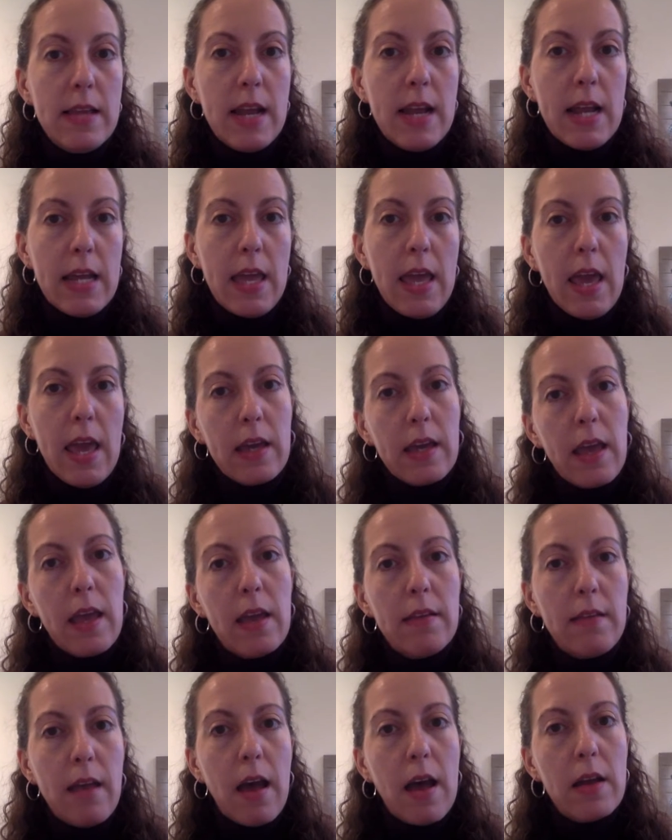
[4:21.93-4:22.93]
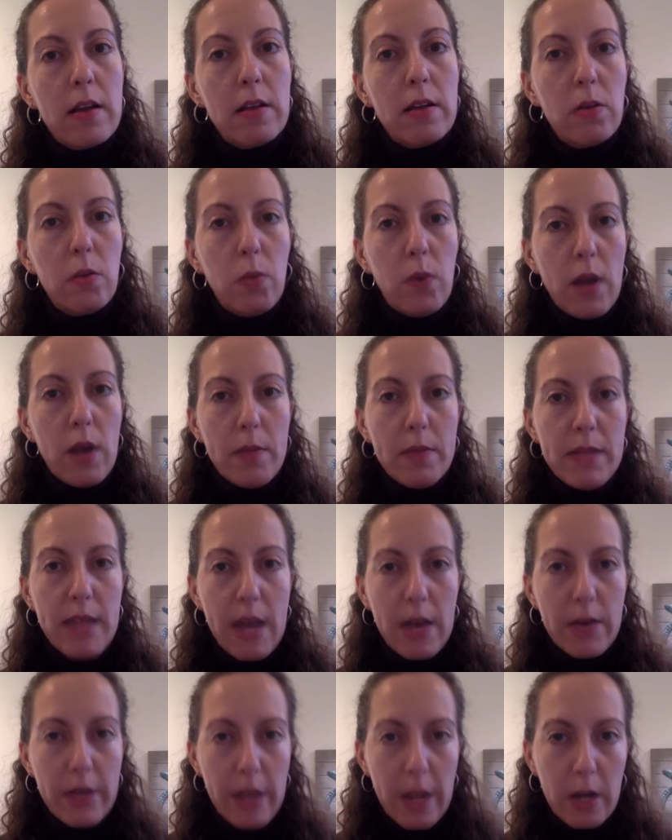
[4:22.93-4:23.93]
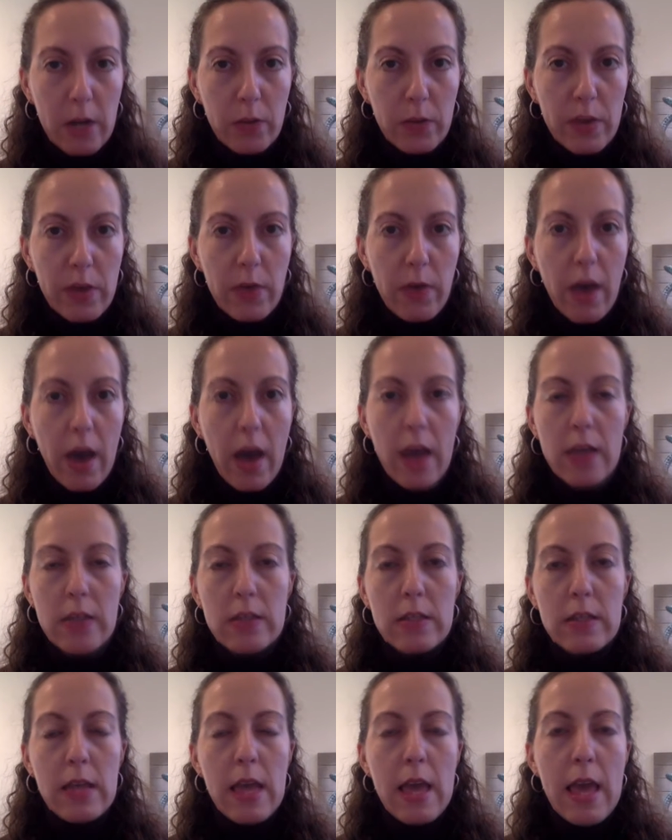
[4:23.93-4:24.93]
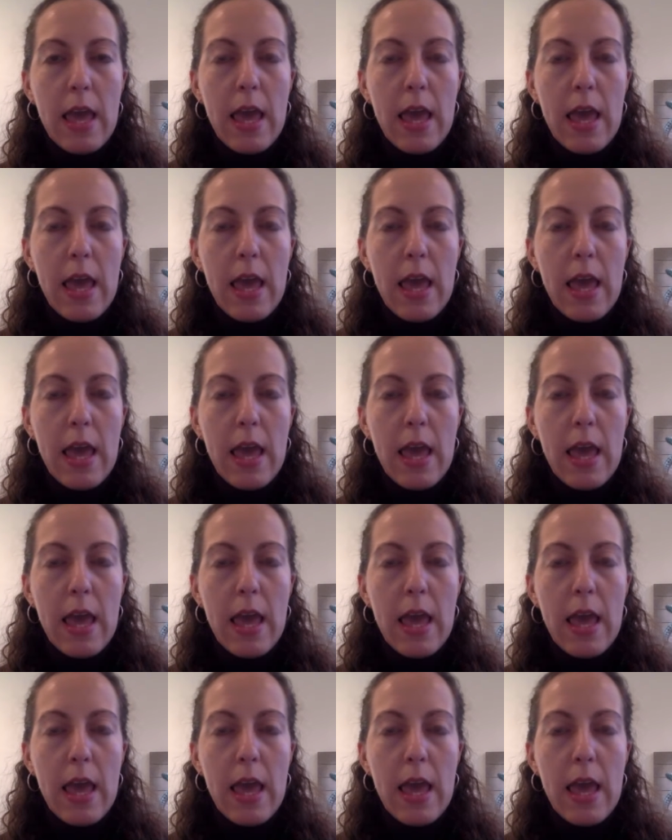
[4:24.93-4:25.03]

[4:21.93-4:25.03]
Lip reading: that I can't get done when I'm down here with you guys.